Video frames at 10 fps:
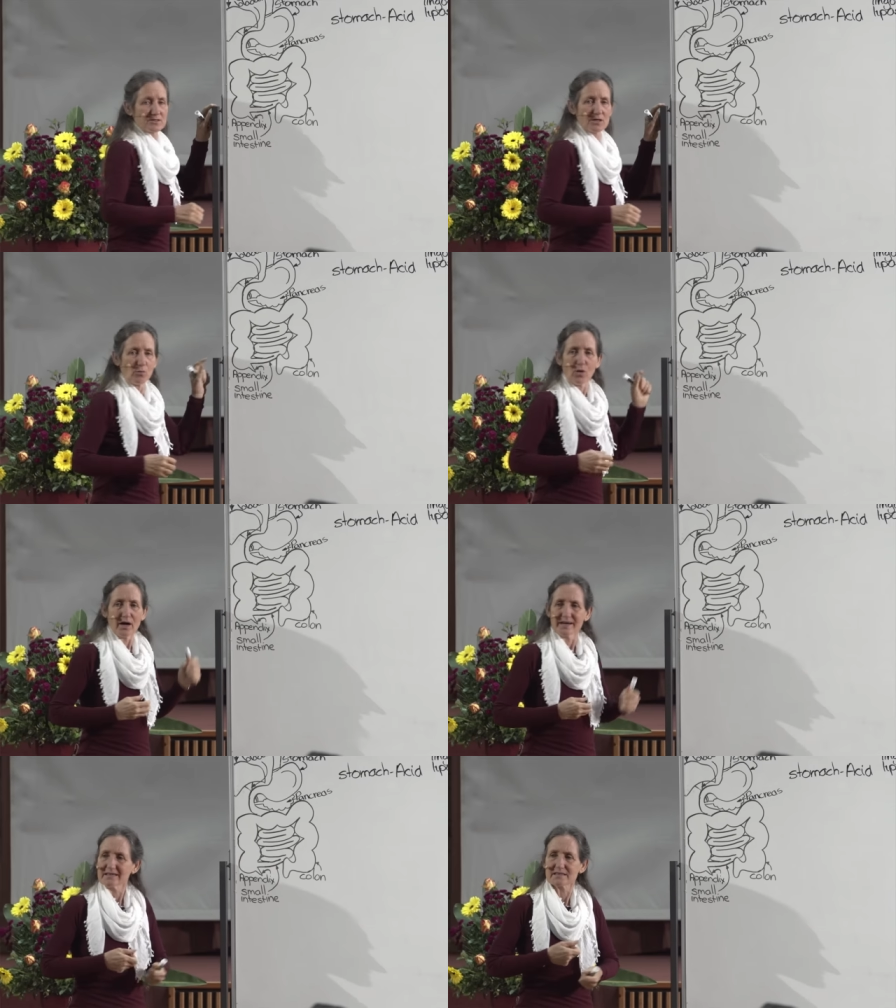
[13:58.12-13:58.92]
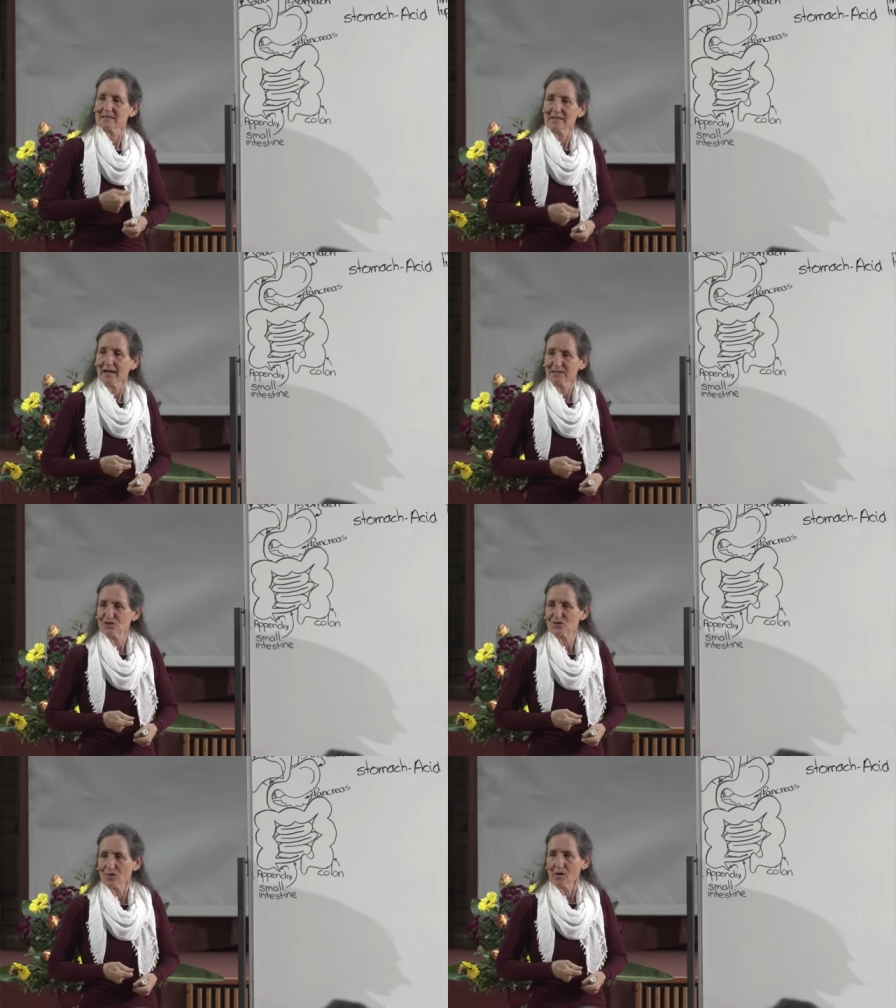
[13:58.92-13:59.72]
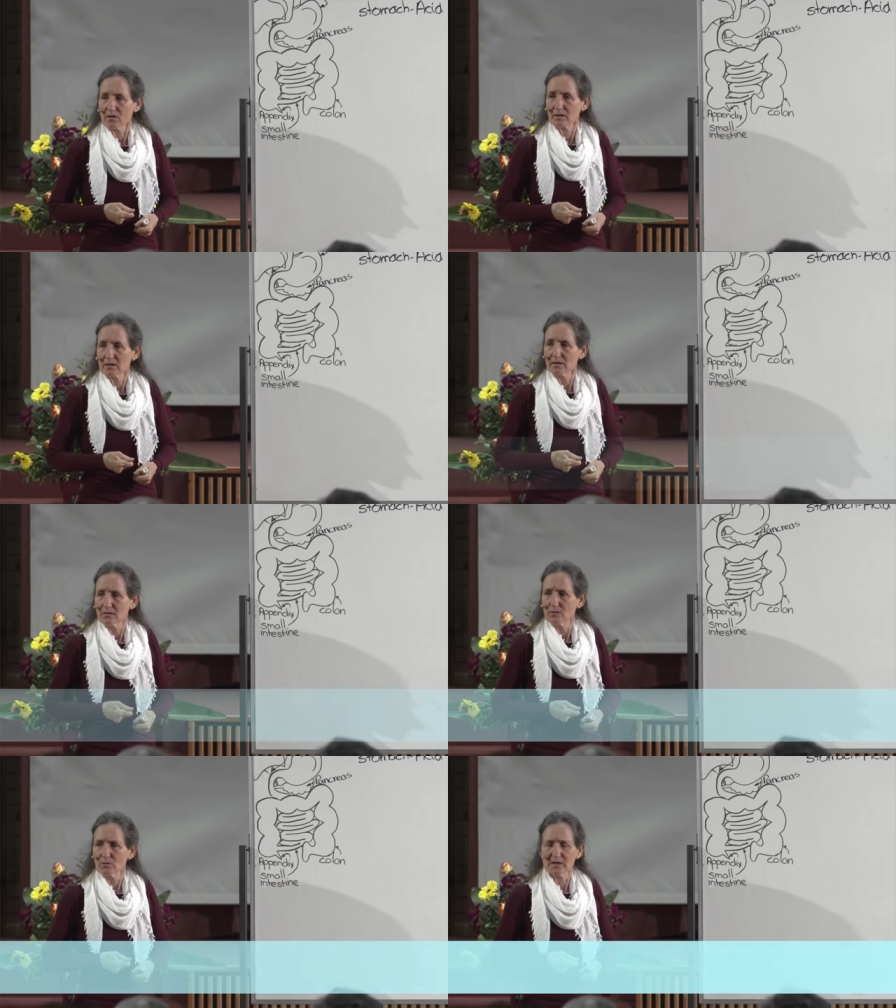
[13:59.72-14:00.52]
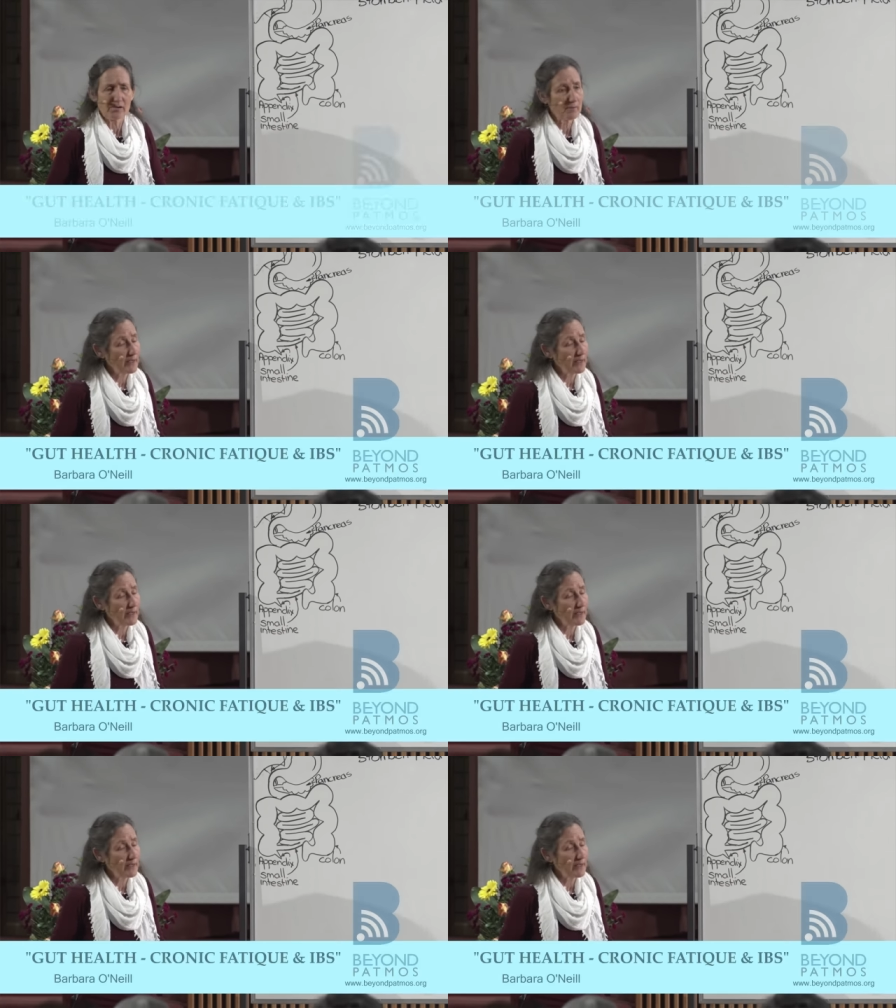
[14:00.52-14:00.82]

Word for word: So why isn't that strong? Well, there are